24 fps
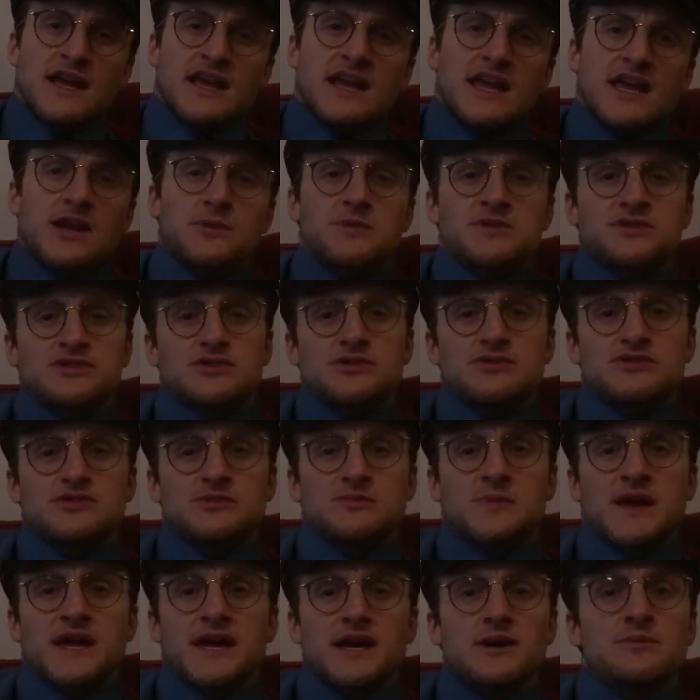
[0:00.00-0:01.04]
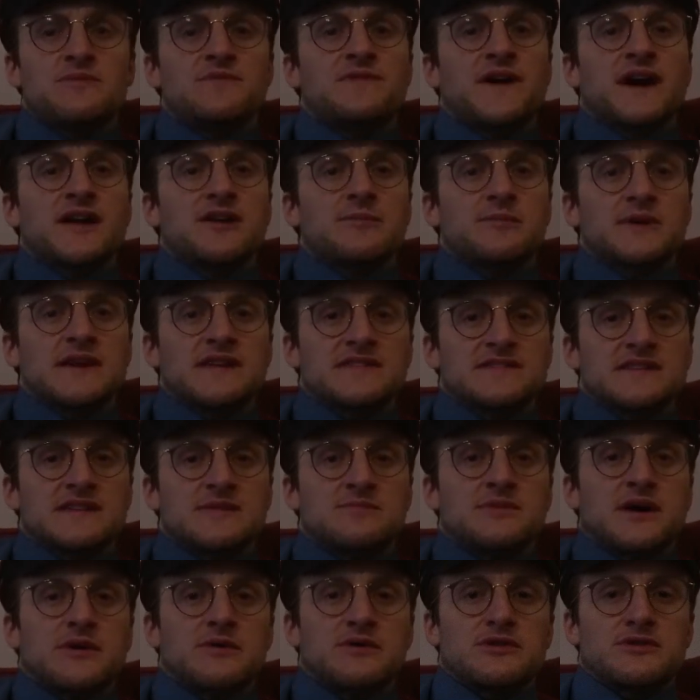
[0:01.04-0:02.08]
Cannabis use may help fight
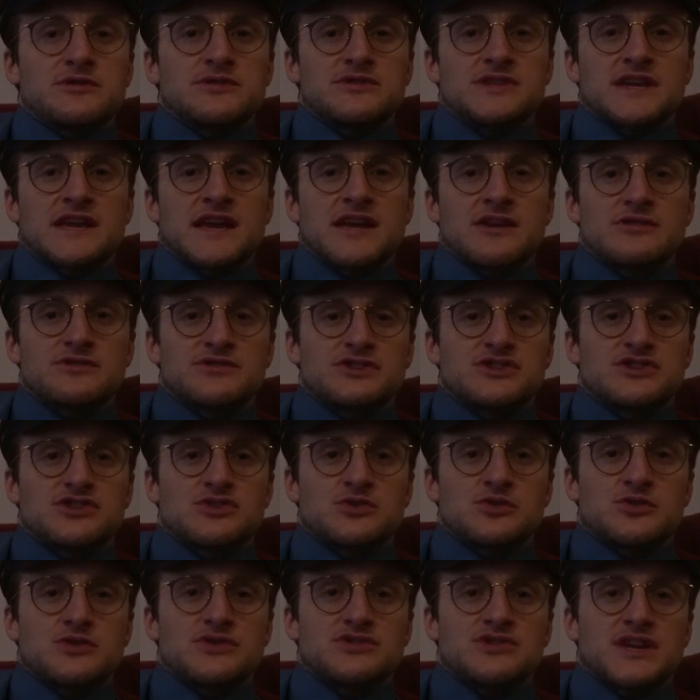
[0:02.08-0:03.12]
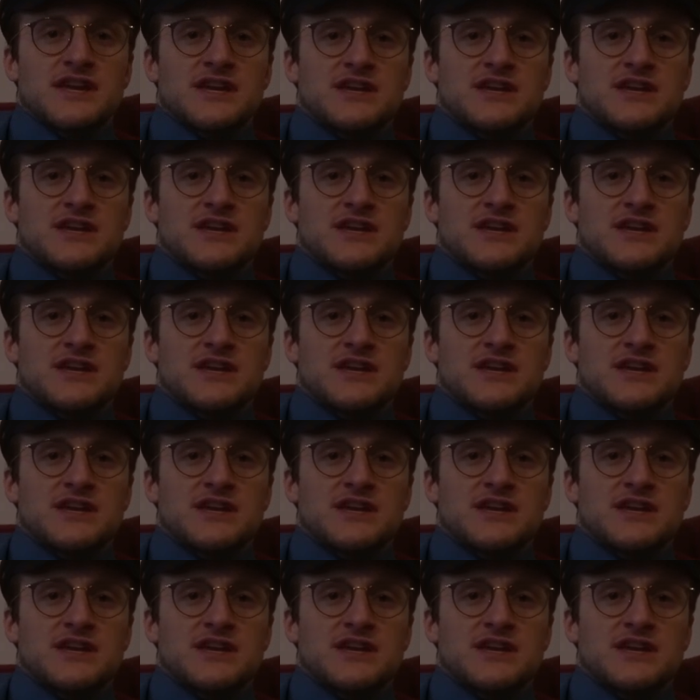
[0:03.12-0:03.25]
obesity by reducing energy storage